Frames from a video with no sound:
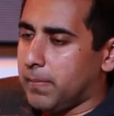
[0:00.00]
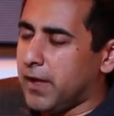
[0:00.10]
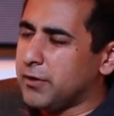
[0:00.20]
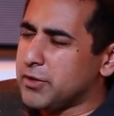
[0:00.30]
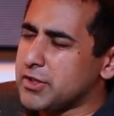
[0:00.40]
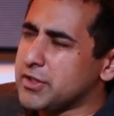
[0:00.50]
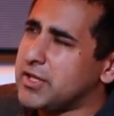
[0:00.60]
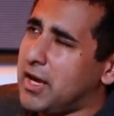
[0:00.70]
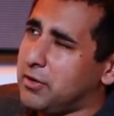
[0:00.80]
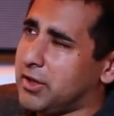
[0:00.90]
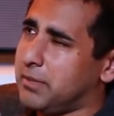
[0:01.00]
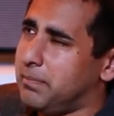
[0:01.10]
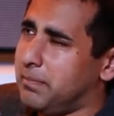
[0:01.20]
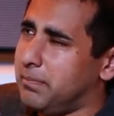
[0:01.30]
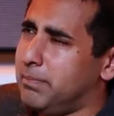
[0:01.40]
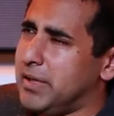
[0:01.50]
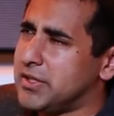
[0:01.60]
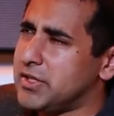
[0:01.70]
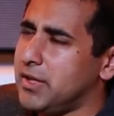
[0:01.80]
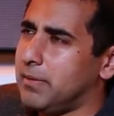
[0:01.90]
I know this will sound like a big
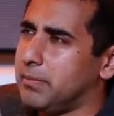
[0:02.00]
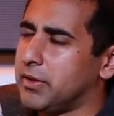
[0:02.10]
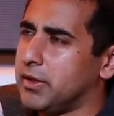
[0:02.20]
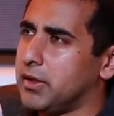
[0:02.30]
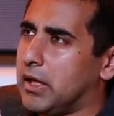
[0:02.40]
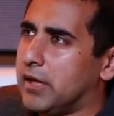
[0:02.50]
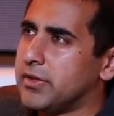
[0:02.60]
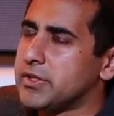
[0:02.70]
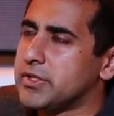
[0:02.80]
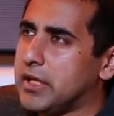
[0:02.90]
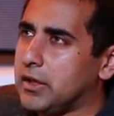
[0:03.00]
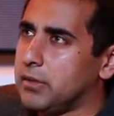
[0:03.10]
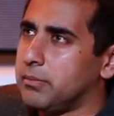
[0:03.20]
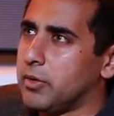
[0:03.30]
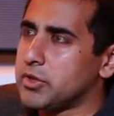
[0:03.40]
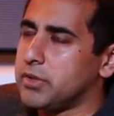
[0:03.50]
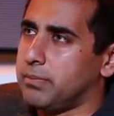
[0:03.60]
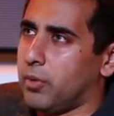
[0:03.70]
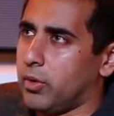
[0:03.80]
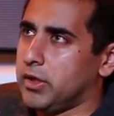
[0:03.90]
statement, but the single most
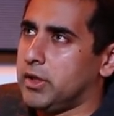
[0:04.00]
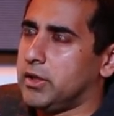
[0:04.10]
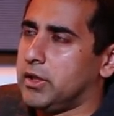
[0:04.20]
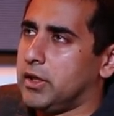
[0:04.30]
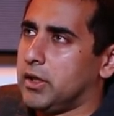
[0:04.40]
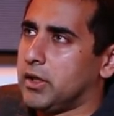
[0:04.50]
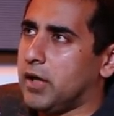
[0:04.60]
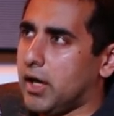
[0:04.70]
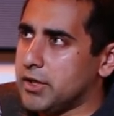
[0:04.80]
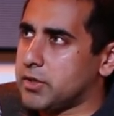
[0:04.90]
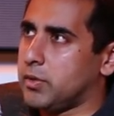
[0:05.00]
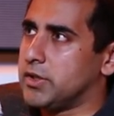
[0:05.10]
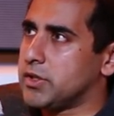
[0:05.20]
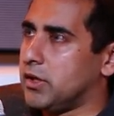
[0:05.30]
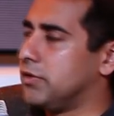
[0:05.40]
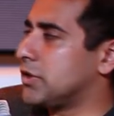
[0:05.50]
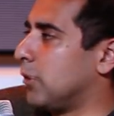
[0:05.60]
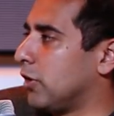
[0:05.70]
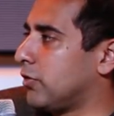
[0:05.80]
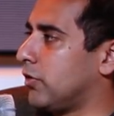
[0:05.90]
important consequence of the
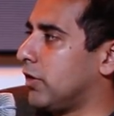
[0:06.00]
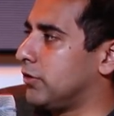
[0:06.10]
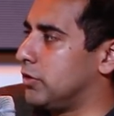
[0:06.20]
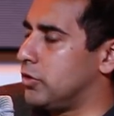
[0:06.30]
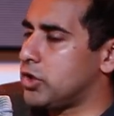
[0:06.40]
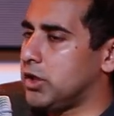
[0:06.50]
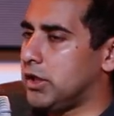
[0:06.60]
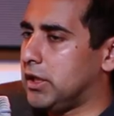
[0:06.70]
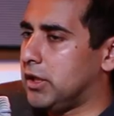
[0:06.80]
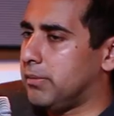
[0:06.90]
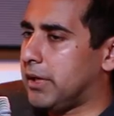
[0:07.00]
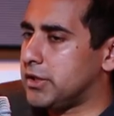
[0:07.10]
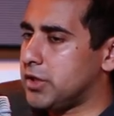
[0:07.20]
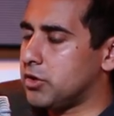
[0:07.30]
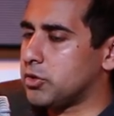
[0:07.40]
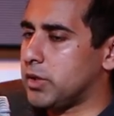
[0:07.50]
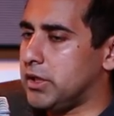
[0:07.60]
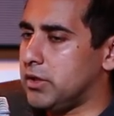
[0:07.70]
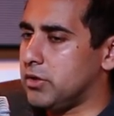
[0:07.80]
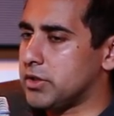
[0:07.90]
smartphone revolution in about 10 or 20
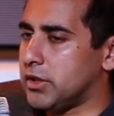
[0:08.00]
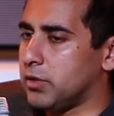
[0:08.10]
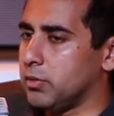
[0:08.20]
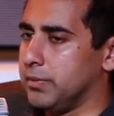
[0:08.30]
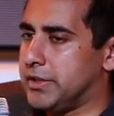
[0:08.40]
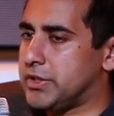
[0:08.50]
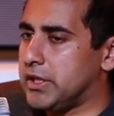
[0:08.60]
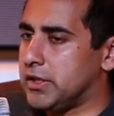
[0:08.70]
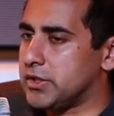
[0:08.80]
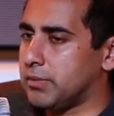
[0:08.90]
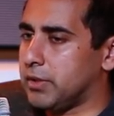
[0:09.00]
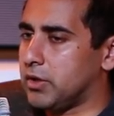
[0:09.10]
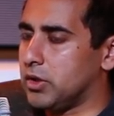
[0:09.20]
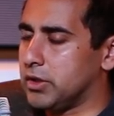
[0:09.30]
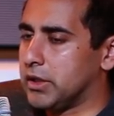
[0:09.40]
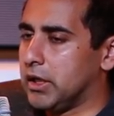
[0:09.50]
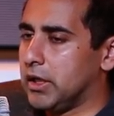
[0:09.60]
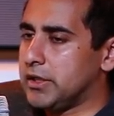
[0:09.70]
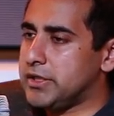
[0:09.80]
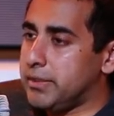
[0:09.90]
years, I think, will be seen as something called
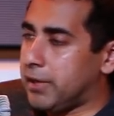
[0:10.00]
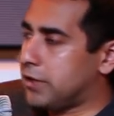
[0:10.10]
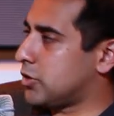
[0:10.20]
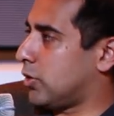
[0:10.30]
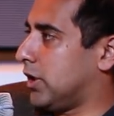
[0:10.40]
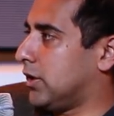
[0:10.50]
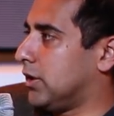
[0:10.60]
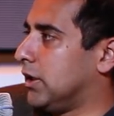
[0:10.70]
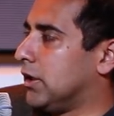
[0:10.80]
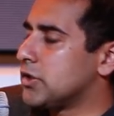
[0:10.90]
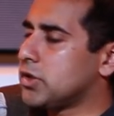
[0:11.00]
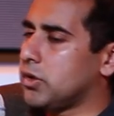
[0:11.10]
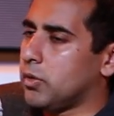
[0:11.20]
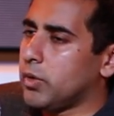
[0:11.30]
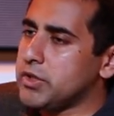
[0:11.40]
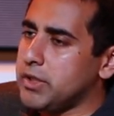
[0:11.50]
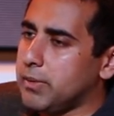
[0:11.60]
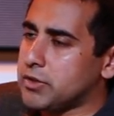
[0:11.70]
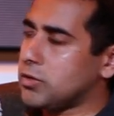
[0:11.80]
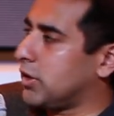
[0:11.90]
Tebow sorting. So what is
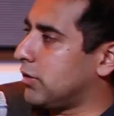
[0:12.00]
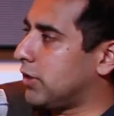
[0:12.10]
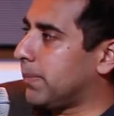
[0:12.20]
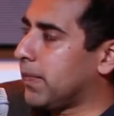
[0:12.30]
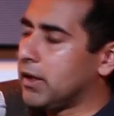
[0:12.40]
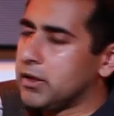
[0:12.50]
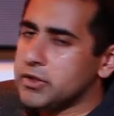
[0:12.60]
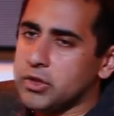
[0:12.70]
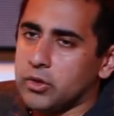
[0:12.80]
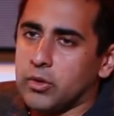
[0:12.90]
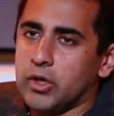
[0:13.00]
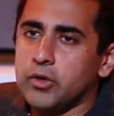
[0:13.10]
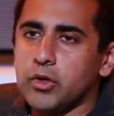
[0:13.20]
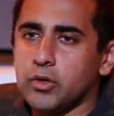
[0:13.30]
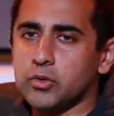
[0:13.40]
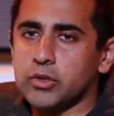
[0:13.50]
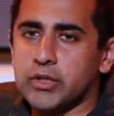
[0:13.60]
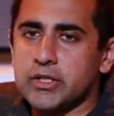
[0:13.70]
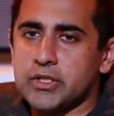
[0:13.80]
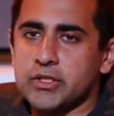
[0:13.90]
Tebow sorting, right? So you can Google
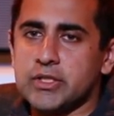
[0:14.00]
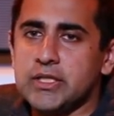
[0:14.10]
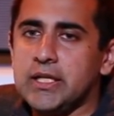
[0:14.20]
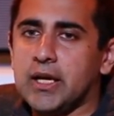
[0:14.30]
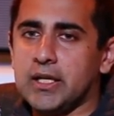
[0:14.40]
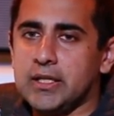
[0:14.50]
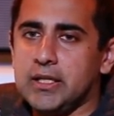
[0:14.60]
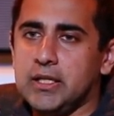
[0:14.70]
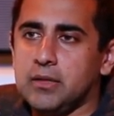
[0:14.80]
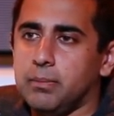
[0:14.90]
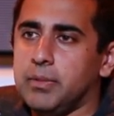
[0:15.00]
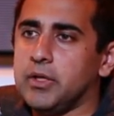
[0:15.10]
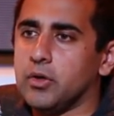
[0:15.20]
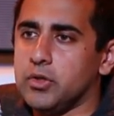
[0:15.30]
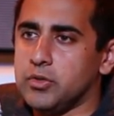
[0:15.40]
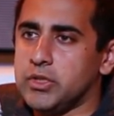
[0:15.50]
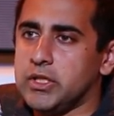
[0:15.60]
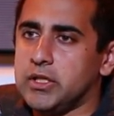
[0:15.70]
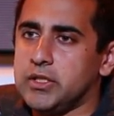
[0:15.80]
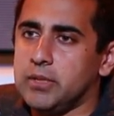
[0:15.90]
this. It's
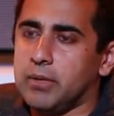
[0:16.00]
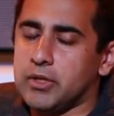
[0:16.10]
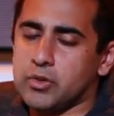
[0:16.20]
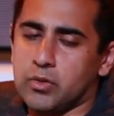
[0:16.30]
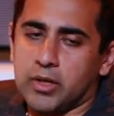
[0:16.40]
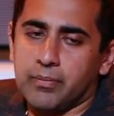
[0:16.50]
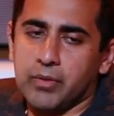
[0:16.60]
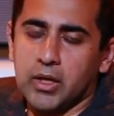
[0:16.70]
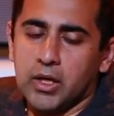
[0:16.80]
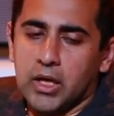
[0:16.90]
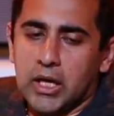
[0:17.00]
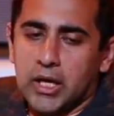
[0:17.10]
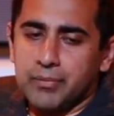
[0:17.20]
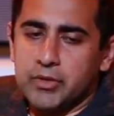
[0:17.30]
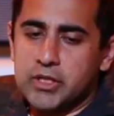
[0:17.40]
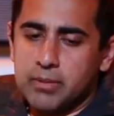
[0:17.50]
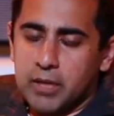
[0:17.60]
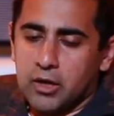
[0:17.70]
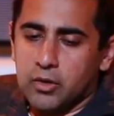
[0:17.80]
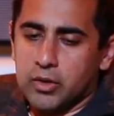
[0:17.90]
T-I-E-B-O-U-T, Tebow sorting.
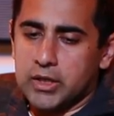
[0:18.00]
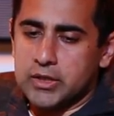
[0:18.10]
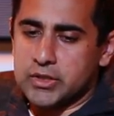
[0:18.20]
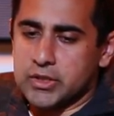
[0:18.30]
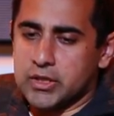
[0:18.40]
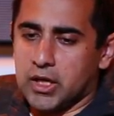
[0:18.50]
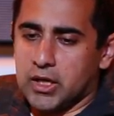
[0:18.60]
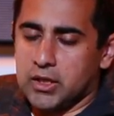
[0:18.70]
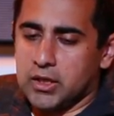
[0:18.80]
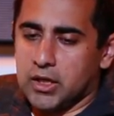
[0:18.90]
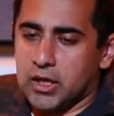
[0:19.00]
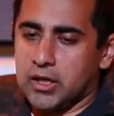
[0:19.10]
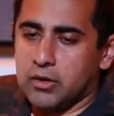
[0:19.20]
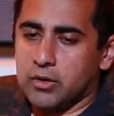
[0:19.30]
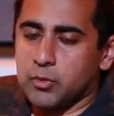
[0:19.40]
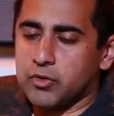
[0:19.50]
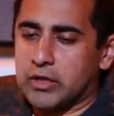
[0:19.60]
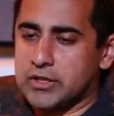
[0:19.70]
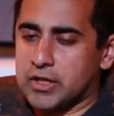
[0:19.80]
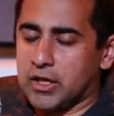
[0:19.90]
Tebow is this guy. Now, what's
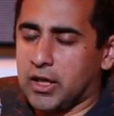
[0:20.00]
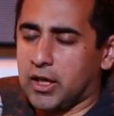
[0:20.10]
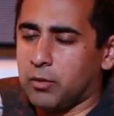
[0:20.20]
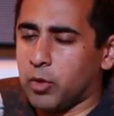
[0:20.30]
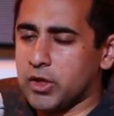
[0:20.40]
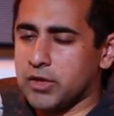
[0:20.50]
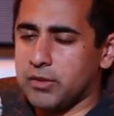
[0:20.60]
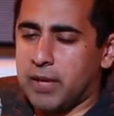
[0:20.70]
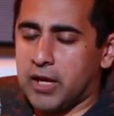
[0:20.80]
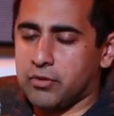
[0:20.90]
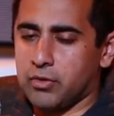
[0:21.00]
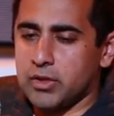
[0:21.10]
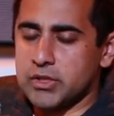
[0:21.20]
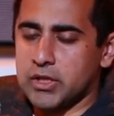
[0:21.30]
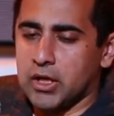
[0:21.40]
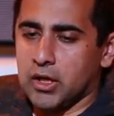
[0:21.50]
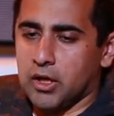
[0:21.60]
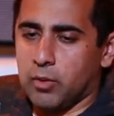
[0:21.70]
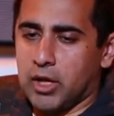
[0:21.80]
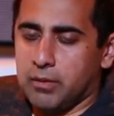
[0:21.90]
funny is I worked out the math for this
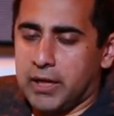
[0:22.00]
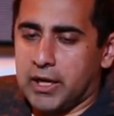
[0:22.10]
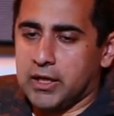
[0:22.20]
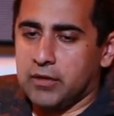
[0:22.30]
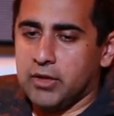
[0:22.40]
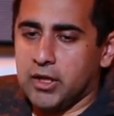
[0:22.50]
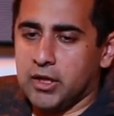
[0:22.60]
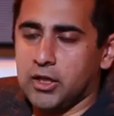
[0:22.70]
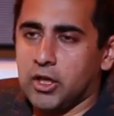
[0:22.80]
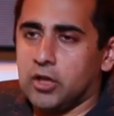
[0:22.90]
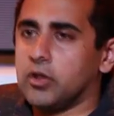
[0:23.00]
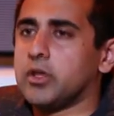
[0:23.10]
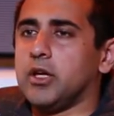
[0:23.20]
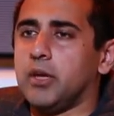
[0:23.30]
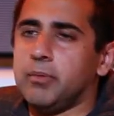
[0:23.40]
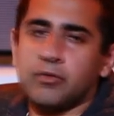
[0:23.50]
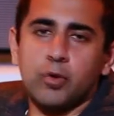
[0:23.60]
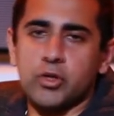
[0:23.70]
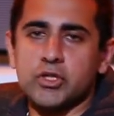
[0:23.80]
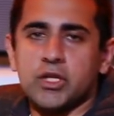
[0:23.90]
a while back, and then I looked it up. And of
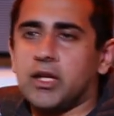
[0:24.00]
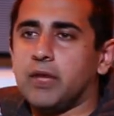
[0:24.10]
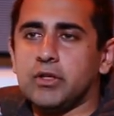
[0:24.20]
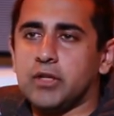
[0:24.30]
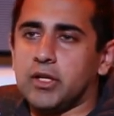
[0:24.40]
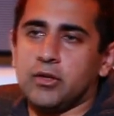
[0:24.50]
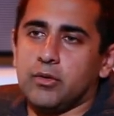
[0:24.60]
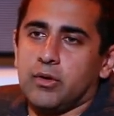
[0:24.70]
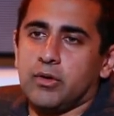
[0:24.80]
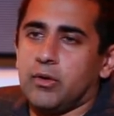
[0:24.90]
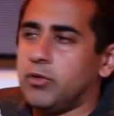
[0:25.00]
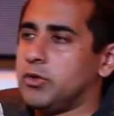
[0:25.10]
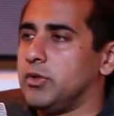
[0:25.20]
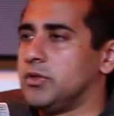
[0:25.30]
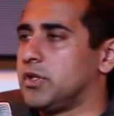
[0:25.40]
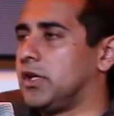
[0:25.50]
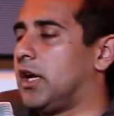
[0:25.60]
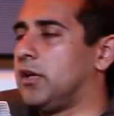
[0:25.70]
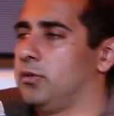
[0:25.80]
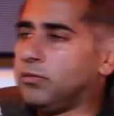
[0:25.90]
course, like everything you ever do, there's a
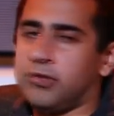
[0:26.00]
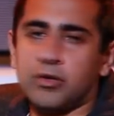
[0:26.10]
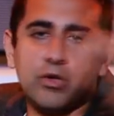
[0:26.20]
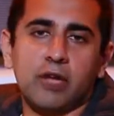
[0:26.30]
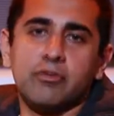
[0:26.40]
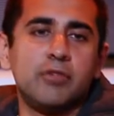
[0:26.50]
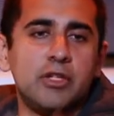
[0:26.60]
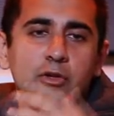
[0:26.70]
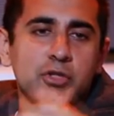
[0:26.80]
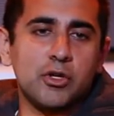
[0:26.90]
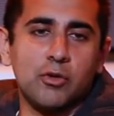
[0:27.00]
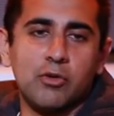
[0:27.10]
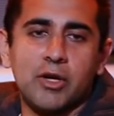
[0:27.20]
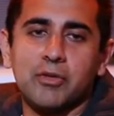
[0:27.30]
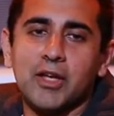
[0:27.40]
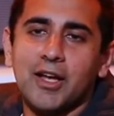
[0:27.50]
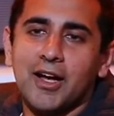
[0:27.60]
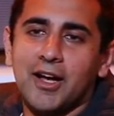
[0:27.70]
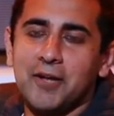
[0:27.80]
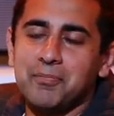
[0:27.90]
guy who figured it out 50 years
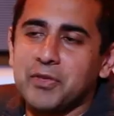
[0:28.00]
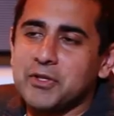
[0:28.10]
ago, right?